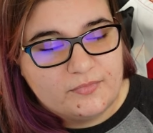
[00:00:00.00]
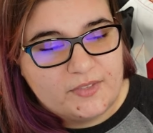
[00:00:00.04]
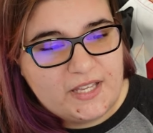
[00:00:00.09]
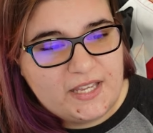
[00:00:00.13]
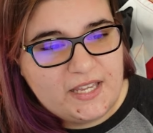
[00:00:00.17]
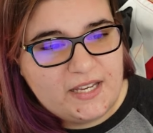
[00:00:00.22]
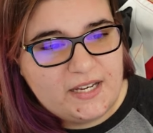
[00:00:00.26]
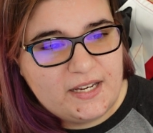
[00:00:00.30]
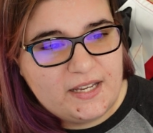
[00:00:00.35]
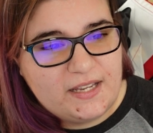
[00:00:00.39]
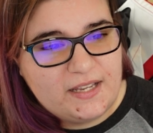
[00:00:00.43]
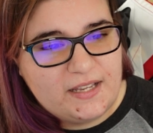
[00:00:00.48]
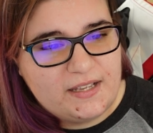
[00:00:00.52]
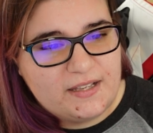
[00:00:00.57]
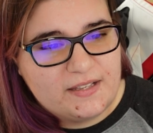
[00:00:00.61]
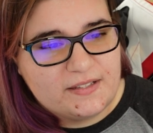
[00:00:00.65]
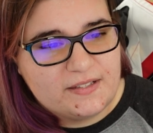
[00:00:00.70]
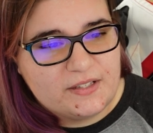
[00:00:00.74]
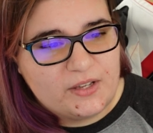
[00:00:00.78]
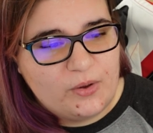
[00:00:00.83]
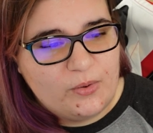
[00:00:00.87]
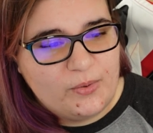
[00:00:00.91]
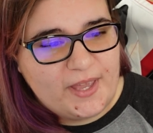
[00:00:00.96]
It
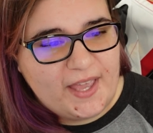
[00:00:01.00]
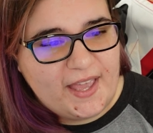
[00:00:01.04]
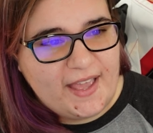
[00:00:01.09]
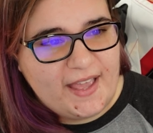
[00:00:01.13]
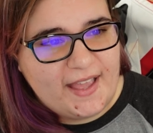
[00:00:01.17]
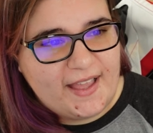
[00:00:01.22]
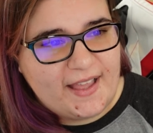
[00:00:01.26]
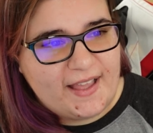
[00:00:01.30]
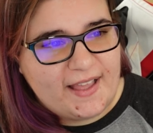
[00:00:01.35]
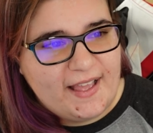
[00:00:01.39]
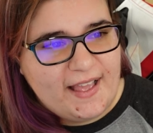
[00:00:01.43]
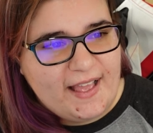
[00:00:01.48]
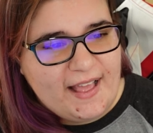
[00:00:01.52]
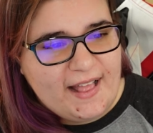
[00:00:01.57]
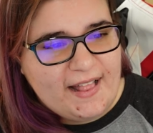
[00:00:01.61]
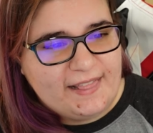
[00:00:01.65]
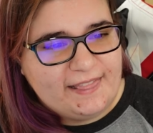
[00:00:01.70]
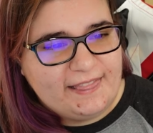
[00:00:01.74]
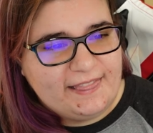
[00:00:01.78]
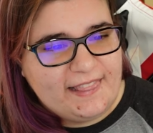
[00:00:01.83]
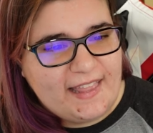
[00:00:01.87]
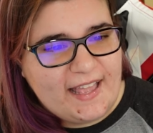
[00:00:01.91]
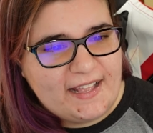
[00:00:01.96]
is. Okay,
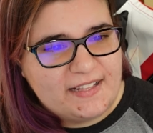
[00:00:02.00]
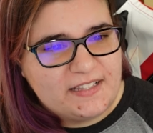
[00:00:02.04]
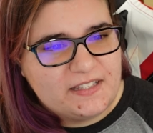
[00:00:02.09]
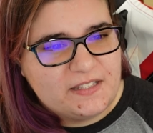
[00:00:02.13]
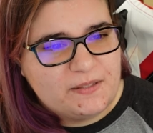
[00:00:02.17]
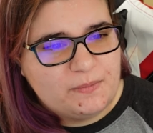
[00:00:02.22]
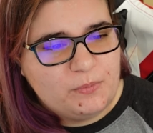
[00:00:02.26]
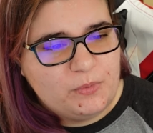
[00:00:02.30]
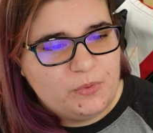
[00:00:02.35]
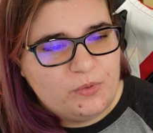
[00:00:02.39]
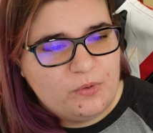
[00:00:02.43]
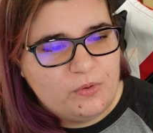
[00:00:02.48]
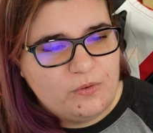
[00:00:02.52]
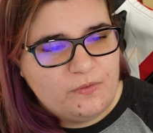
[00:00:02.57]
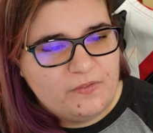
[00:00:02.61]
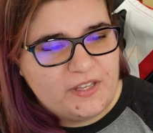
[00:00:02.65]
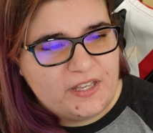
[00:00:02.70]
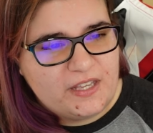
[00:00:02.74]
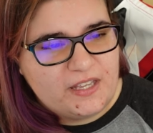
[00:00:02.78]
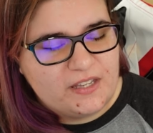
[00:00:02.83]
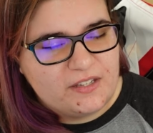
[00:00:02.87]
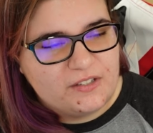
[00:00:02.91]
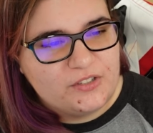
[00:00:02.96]
let's move
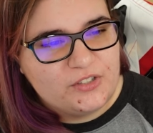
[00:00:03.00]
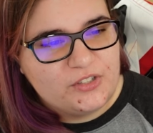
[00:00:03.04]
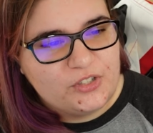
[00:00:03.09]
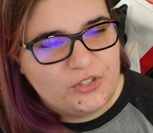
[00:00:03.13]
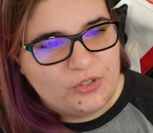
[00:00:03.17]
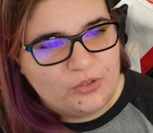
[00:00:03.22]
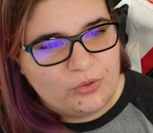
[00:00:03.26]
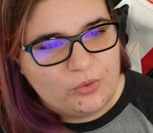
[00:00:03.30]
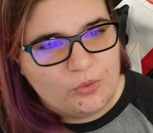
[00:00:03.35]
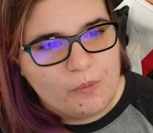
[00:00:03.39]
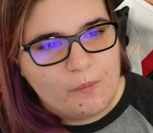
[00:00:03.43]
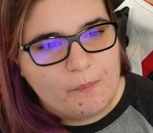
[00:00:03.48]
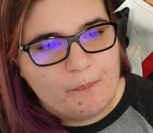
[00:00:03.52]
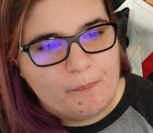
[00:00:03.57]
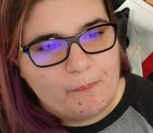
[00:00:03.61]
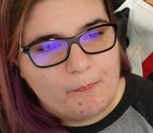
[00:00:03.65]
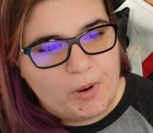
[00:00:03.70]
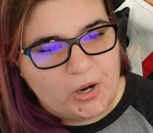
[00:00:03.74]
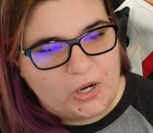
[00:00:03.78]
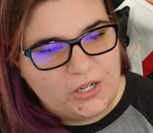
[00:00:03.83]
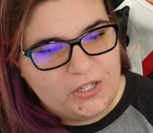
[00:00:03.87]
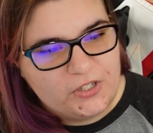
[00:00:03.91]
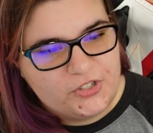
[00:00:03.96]
into
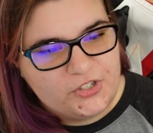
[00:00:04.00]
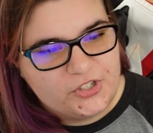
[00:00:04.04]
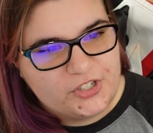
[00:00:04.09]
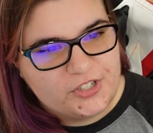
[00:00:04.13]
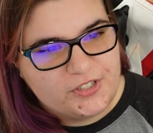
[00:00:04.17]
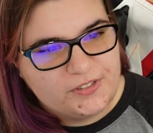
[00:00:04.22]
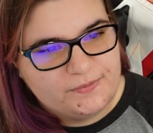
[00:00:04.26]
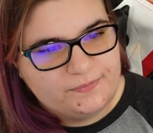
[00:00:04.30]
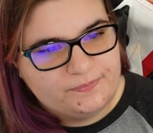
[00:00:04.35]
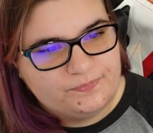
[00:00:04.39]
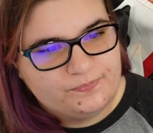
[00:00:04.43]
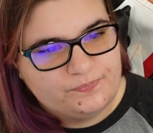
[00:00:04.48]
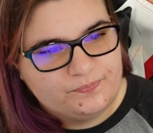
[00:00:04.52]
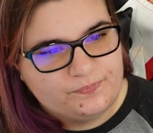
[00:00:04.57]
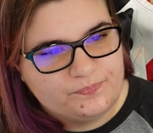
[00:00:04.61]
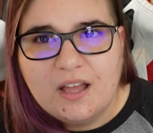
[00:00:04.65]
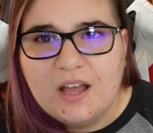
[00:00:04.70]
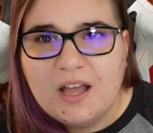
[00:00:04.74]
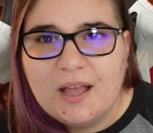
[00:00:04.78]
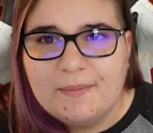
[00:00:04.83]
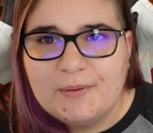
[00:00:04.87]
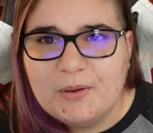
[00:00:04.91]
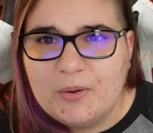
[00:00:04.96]
March.
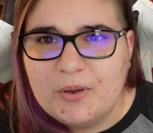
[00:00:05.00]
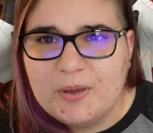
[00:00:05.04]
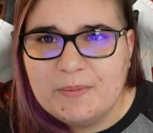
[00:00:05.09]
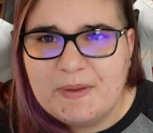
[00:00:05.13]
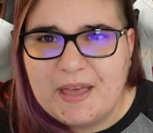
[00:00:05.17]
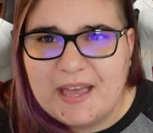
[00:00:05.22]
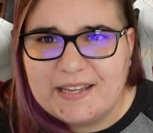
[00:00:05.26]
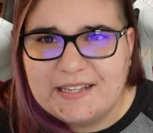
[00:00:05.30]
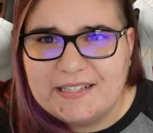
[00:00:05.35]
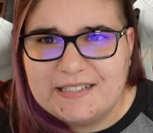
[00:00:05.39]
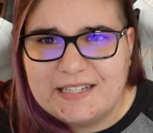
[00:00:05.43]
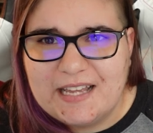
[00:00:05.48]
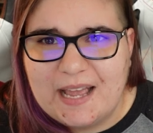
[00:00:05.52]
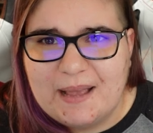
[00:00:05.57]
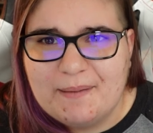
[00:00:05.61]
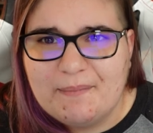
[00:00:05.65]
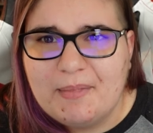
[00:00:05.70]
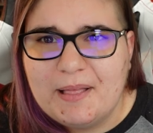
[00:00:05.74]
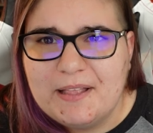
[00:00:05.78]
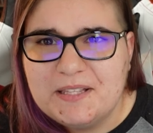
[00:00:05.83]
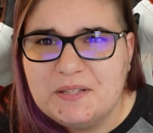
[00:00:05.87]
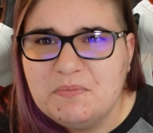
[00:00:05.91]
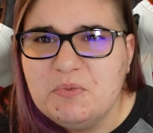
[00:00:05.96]
I'm going back in
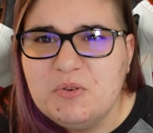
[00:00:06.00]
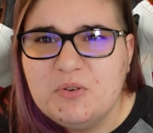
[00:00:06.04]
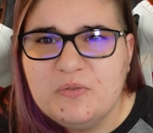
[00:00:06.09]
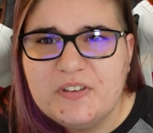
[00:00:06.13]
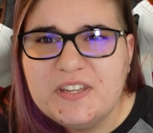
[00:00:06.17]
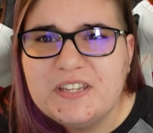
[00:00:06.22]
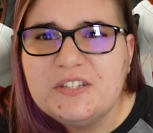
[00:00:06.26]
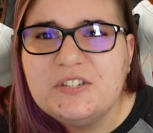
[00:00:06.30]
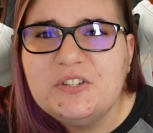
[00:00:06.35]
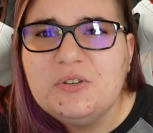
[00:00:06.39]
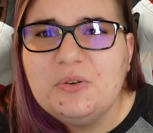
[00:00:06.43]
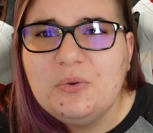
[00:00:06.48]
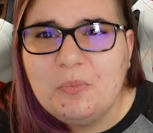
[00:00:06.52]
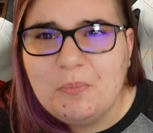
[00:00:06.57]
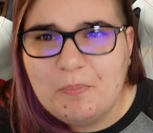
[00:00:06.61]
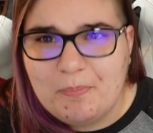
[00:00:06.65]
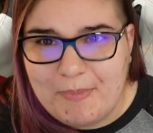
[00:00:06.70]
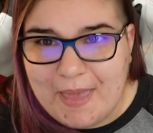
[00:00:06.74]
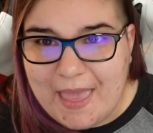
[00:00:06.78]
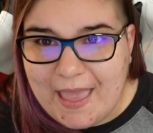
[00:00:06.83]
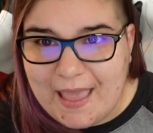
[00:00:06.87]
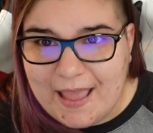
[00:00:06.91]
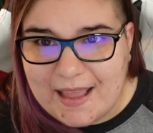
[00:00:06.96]
time. Let's move into
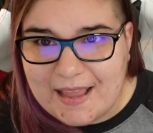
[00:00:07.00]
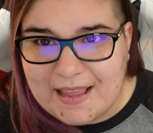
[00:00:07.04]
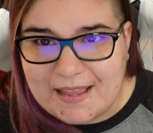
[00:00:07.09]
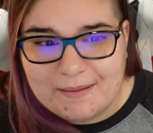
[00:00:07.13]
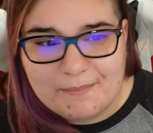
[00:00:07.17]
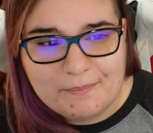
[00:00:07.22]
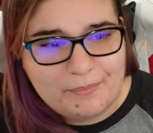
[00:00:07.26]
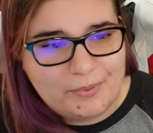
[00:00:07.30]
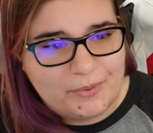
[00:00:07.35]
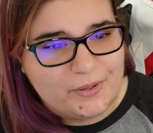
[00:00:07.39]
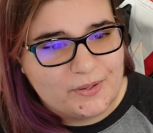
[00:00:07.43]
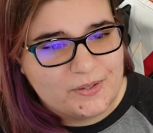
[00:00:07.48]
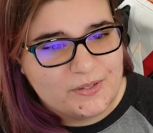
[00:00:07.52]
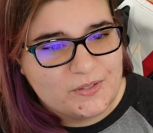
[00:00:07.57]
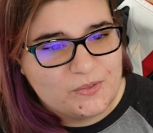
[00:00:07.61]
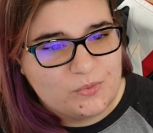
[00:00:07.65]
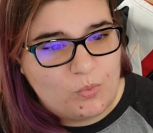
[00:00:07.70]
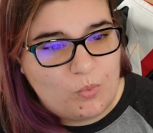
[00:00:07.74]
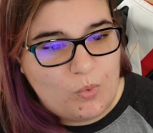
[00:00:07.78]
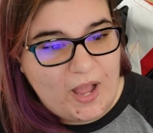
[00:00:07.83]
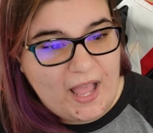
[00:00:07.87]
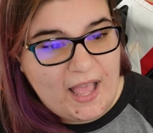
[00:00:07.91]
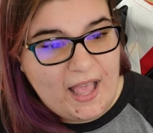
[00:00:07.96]
May
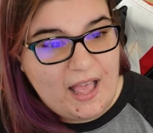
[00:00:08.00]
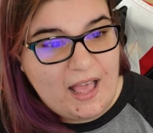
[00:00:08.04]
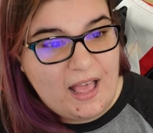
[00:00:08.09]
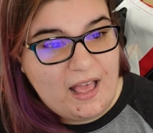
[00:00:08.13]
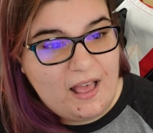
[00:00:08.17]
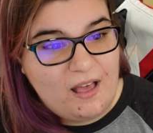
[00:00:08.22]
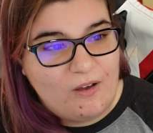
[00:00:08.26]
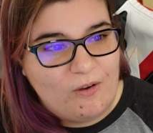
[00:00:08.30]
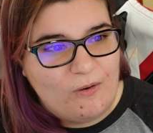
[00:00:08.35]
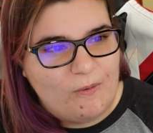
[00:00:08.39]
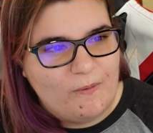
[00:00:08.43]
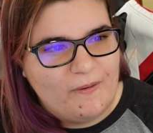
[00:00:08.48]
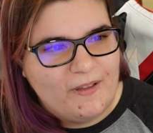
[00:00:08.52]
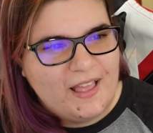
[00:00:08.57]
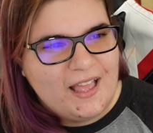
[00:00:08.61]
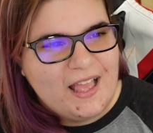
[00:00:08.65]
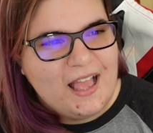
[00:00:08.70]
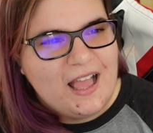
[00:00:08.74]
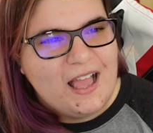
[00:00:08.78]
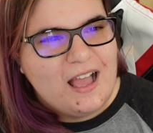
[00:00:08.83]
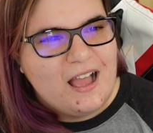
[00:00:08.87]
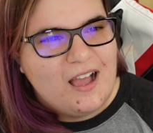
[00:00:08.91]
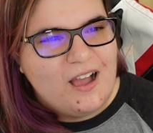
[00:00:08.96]
books. Wow.
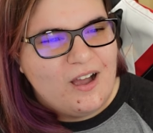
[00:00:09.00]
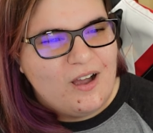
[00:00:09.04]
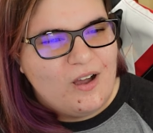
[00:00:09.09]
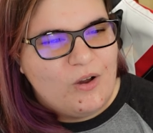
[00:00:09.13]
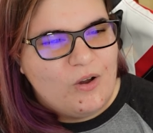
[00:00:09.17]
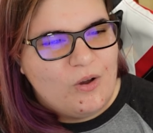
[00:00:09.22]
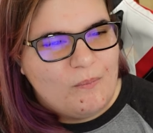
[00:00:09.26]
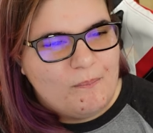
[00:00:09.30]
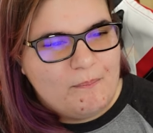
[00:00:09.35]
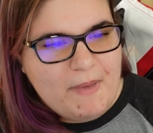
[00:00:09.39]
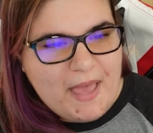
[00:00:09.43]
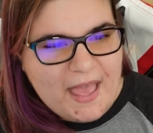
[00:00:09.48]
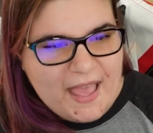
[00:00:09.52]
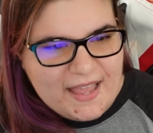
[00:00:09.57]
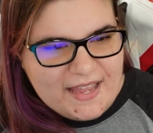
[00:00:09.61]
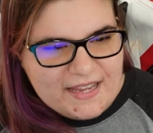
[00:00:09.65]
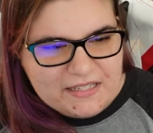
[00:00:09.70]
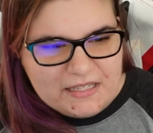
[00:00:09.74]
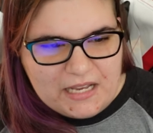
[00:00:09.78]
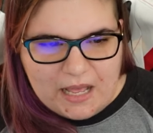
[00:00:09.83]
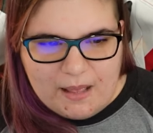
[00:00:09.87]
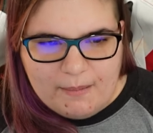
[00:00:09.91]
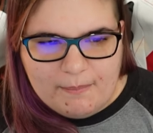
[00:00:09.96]

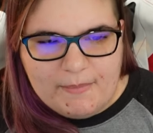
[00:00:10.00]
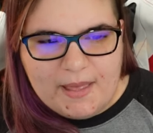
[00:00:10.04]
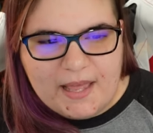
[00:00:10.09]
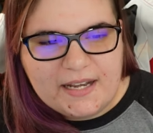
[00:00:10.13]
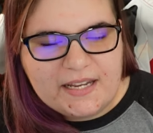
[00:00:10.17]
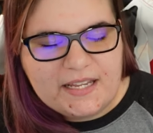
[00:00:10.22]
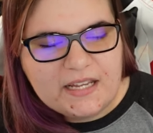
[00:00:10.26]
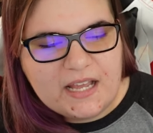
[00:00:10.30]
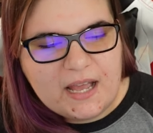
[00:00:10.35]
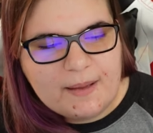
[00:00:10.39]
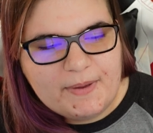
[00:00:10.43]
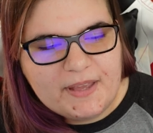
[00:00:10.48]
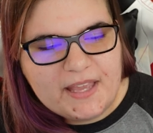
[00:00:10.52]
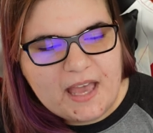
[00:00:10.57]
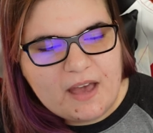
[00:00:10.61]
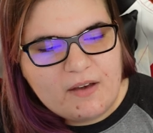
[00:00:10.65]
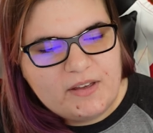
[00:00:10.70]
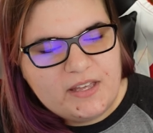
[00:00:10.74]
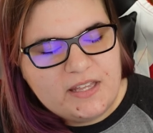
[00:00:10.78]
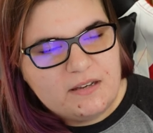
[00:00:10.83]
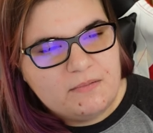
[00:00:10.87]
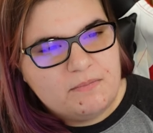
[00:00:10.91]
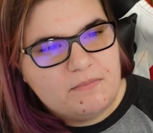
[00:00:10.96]
May, not many coming
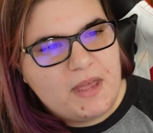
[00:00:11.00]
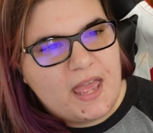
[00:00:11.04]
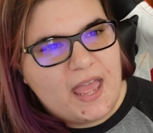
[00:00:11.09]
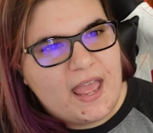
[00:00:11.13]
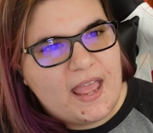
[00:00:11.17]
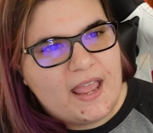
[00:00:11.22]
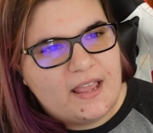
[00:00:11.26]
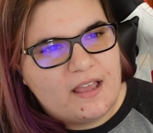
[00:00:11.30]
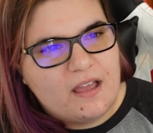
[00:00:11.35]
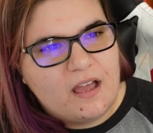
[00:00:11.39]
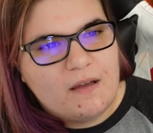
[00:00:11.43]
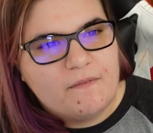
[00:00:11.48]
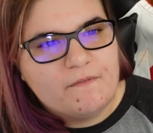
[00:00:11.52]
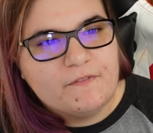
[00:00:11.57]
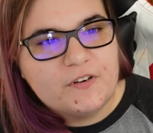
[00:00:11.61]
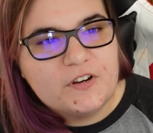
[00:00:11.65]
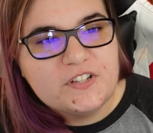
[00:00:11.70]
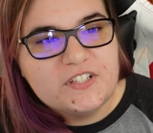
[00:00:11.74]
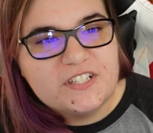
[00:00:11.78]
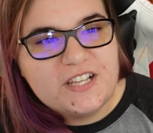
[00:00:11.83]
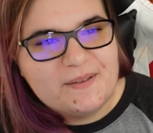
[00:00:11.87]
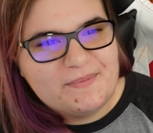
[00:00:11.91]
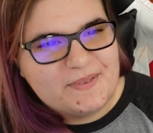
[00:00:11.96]
out in May.
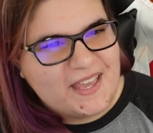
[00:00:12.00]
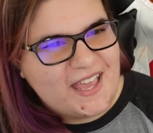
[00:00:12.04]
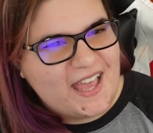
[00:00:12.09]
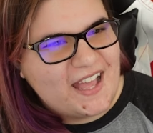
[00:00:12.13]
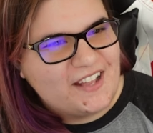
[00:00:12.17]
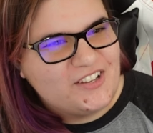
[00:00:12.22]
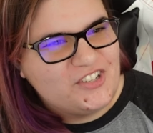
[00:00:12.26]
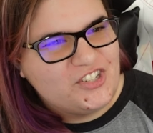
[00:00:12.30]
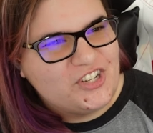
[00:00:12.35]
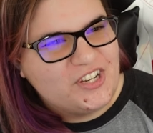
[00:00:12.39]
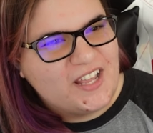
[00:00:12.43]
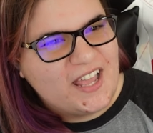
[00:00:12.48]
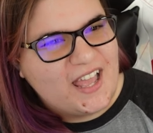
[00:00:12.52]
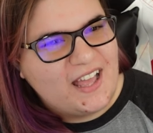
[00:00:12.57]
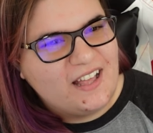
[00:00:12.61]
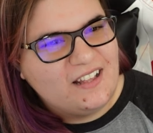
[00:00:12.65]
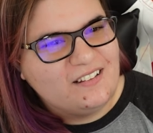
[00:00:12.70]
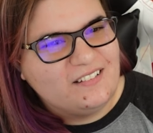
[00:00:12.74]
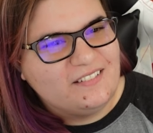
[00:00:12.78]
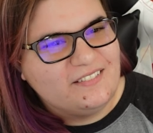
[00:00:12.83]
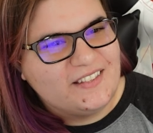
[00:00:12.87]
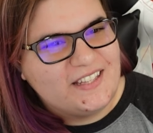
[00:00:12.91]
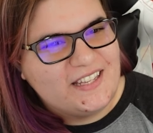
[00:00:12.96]
First up, Catching
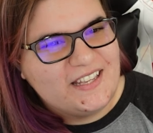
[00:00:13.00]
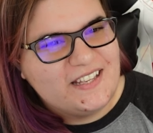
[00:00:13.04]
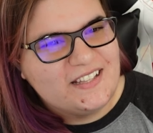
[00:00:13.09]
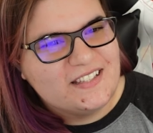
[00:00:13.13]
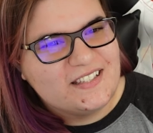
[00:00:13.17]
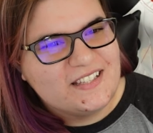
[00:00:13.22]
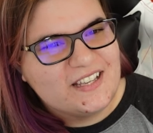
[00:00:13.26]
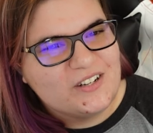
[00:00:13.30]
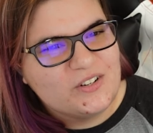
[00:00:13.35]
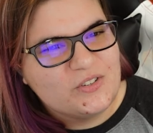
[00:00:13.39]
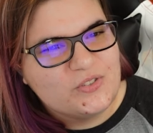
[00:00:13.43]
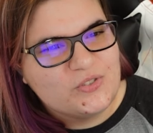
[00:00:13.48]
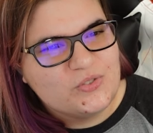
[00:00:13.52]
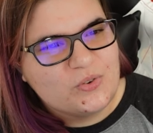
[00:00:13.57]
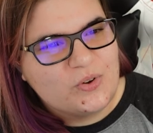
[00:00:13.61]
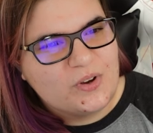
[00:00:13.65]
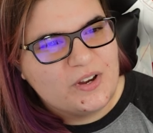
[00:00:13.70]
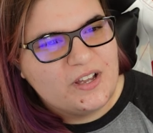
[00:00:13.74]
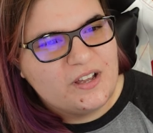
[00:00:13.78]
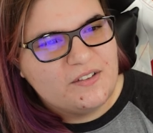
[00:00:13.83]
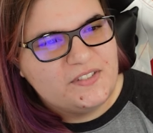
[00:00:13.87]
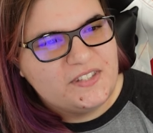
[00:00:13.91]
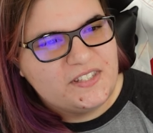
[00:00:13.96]
Hell, the insider
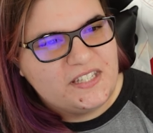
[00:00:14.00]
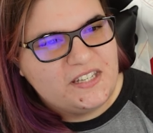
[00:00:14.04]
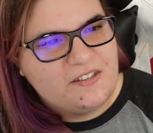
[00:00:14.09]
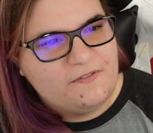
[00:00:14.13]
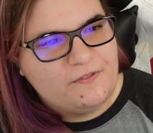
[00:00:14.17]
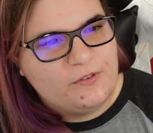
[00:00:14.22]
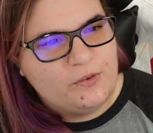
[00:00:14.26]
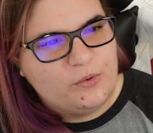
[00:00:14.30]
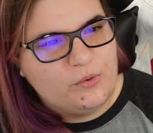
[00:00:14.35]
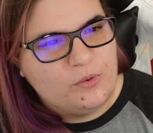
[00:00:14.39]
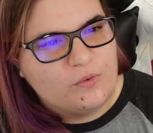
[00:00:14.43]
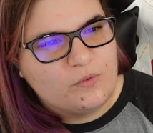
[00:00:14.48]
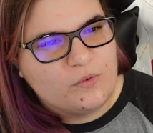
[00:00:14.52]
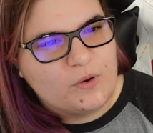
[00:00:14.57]
story of seafood